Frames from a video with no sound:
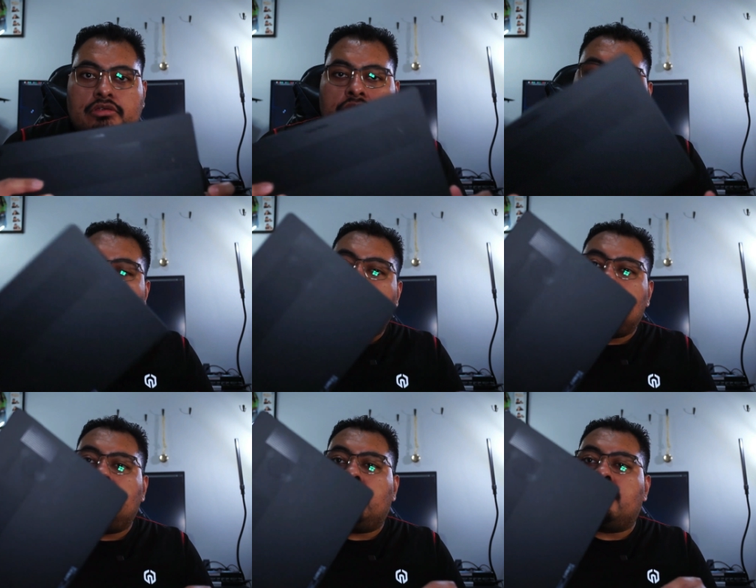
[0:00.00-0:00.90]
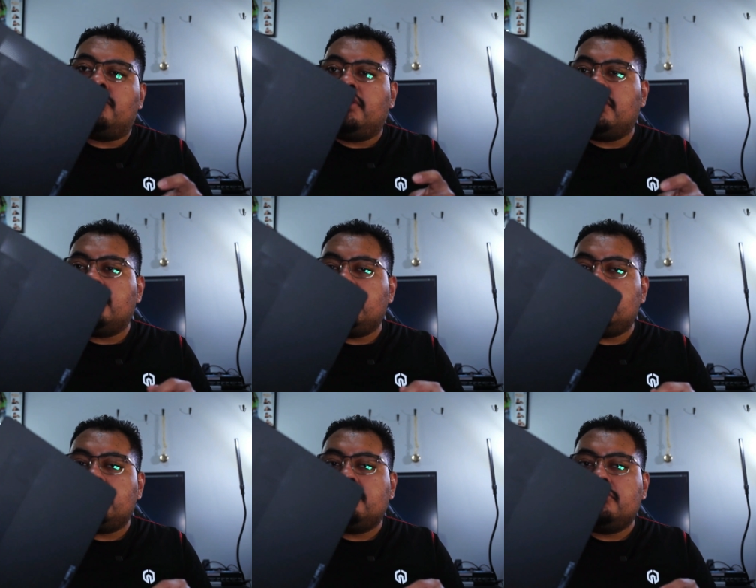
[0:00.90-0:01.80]
you can connect
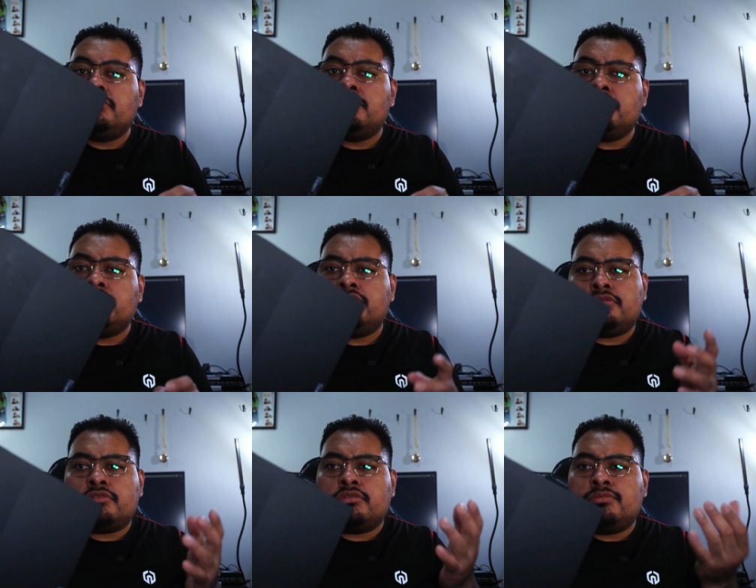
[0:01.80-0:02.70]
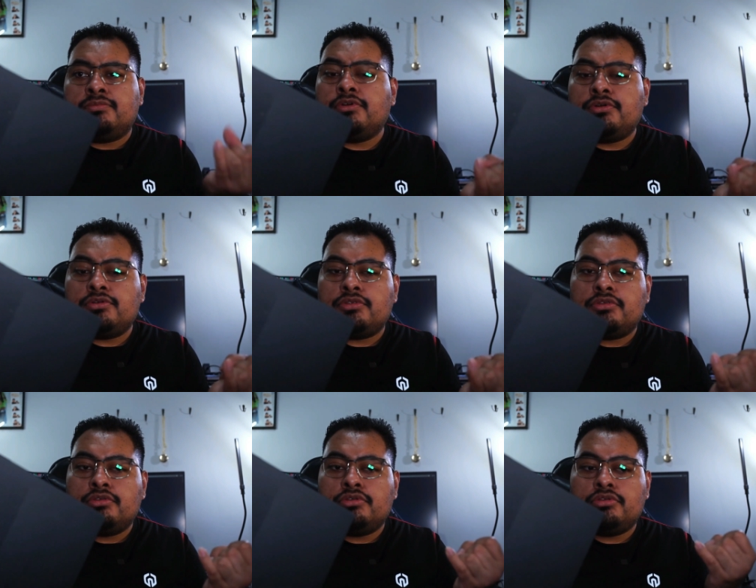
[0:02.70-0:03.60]
it to your phone
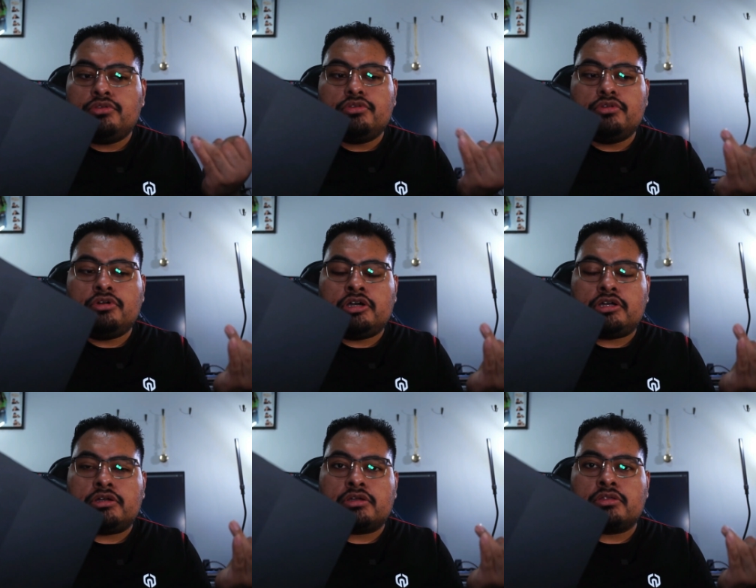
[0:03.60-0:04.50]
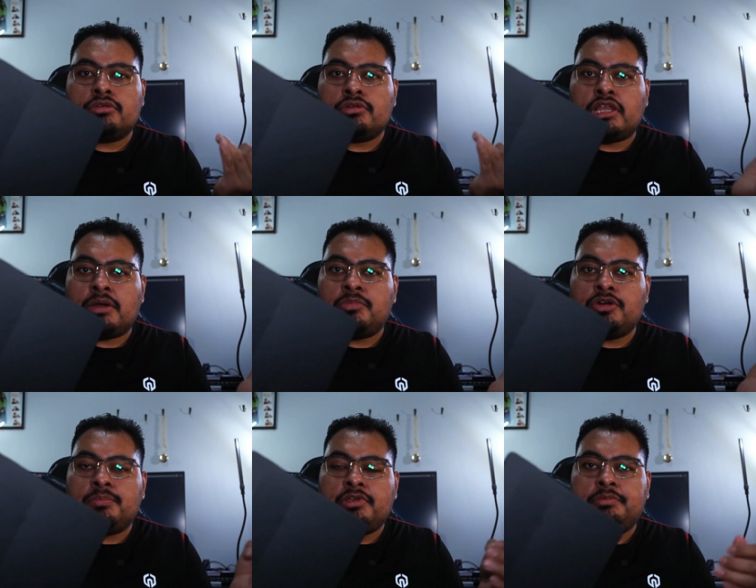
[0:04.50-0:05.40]
uh, your
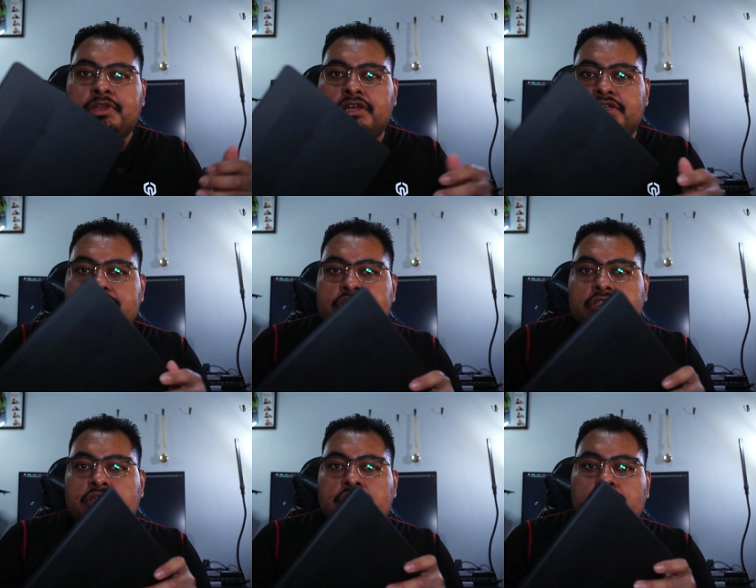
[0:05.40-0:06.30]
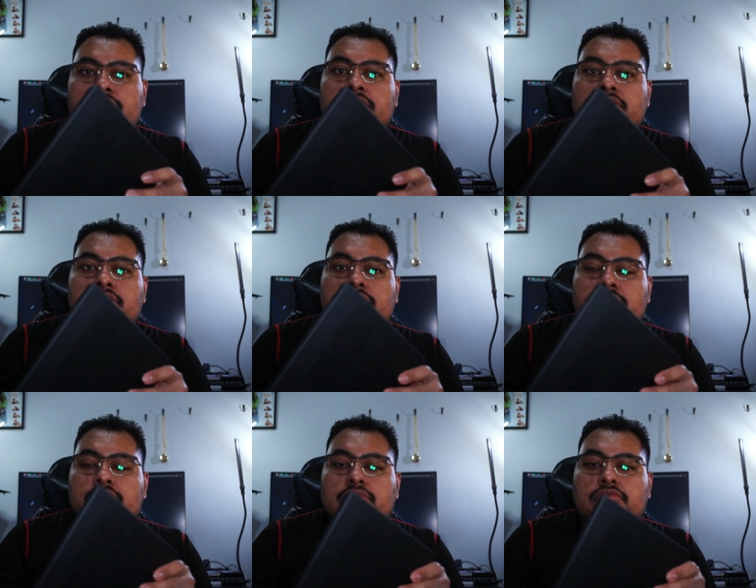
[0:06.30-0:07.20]
laptop if it has uh,
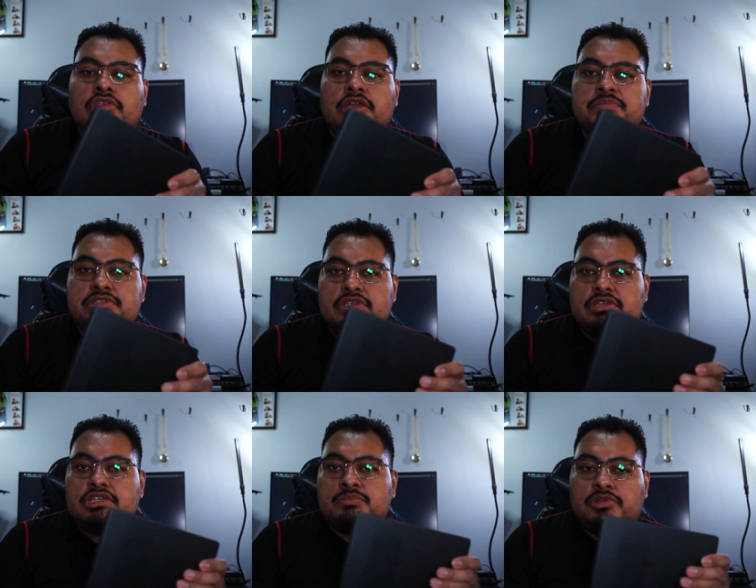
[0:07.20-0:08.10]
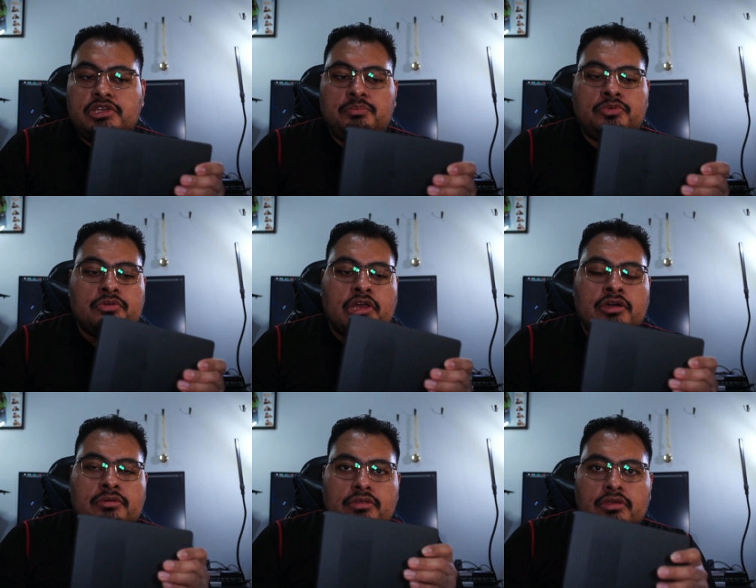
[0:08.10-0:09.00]
type C display port
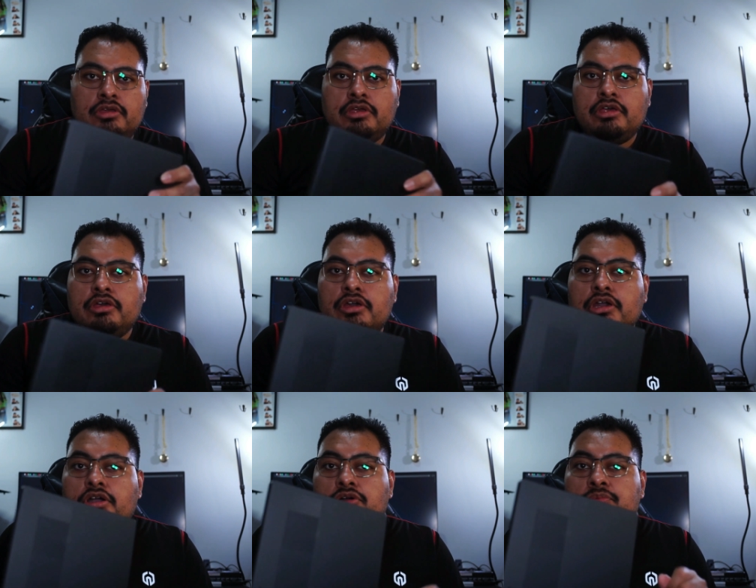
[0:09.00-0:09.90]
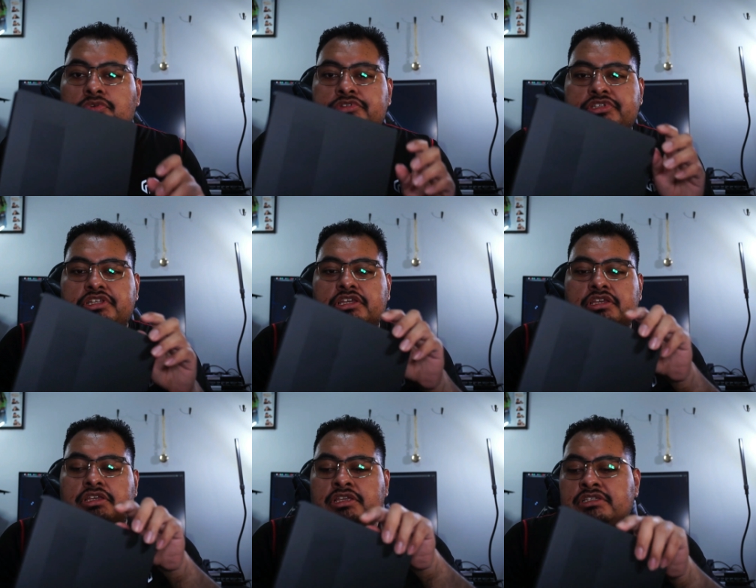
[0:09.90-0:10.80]
out unfortunately
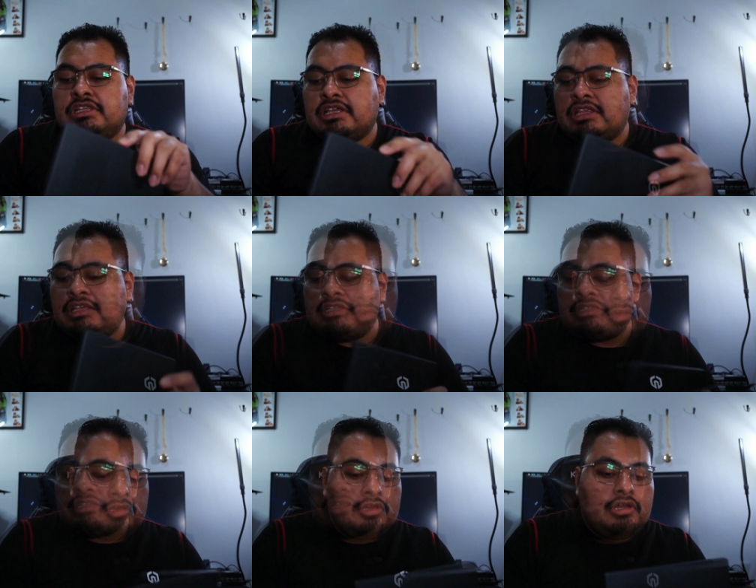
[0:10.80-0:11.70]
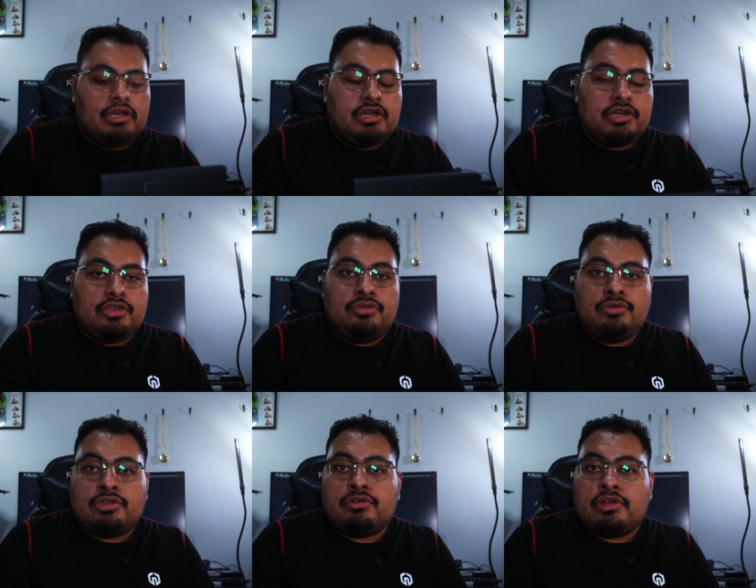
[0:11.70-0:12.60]
just like this uh, you
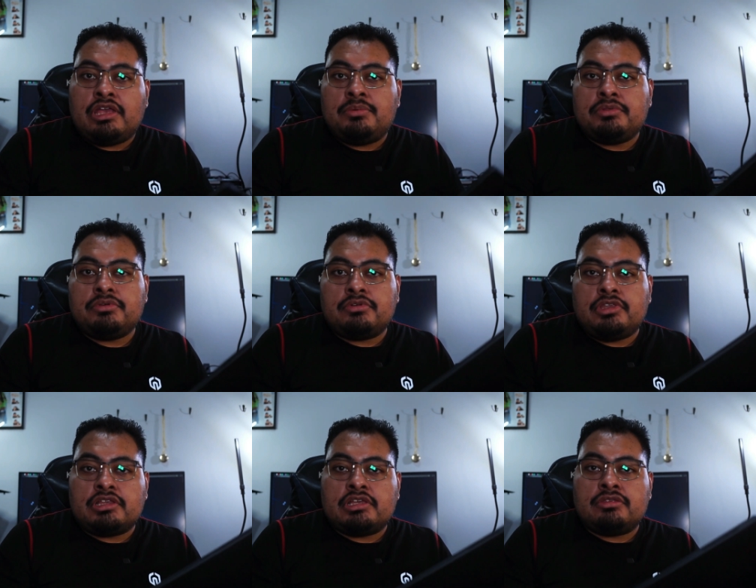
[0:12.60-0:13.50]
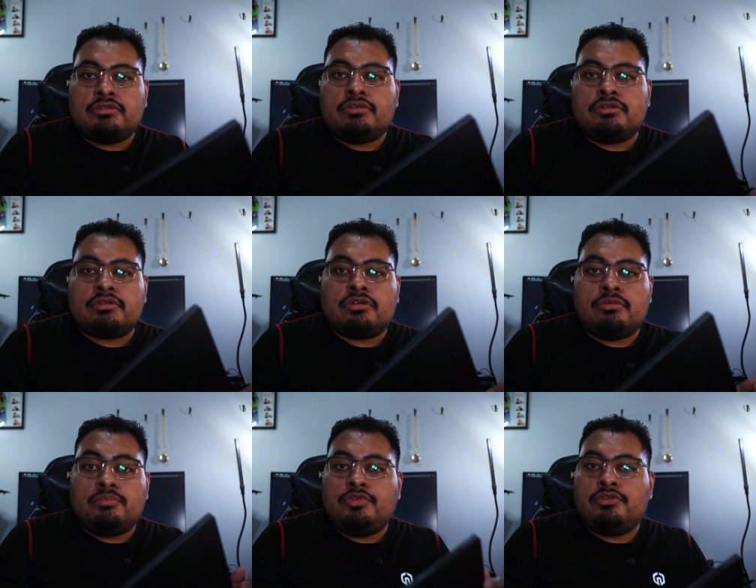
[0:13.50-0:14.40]
are not able to connect it to your
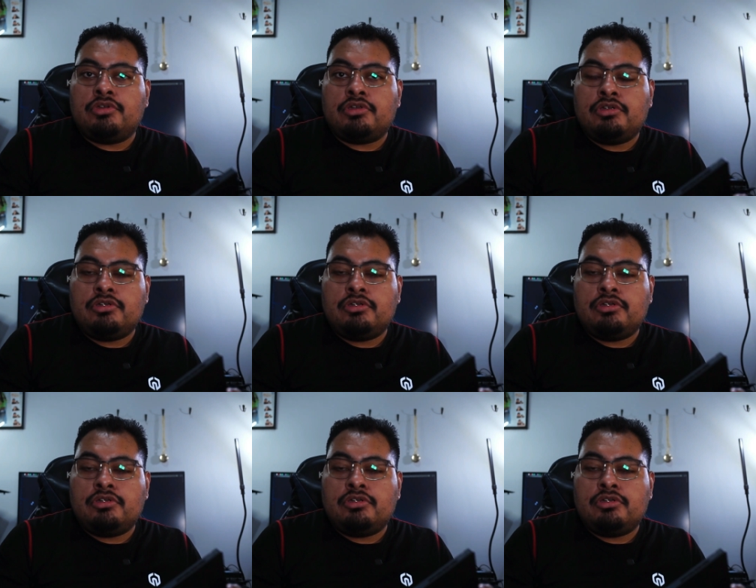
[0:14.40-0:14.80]
computer